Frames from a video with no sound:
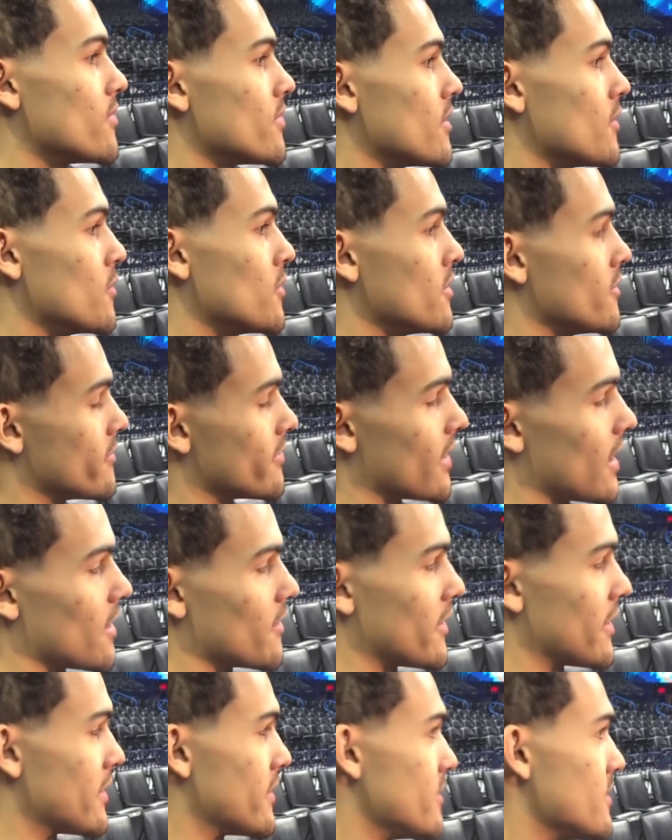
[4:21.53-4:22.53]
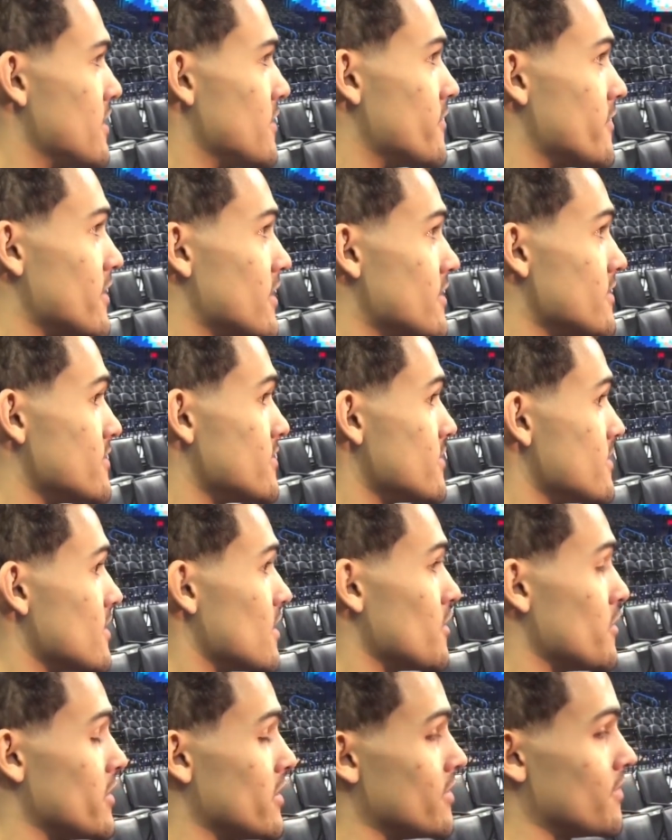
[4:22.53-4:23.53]
They really fly around on defense.
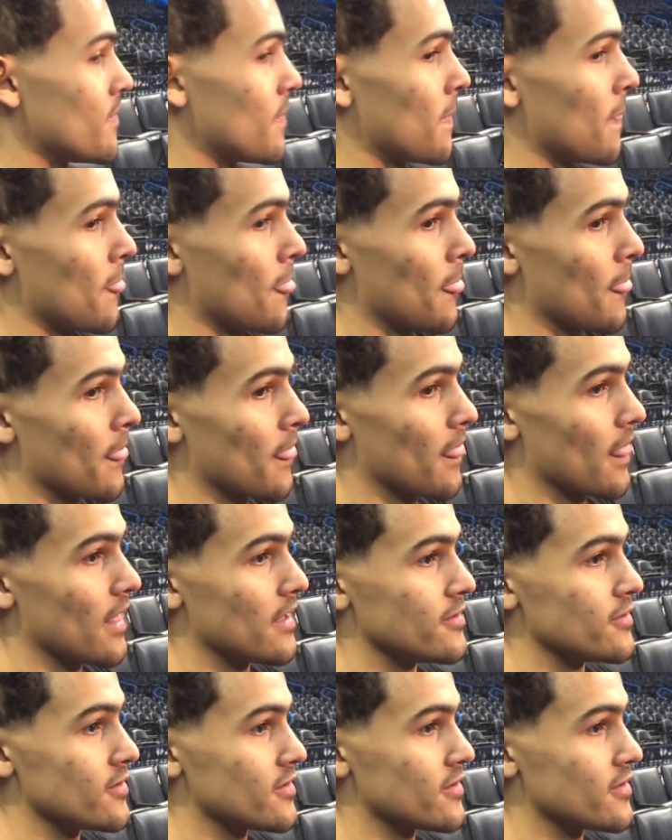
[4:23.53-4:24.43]
As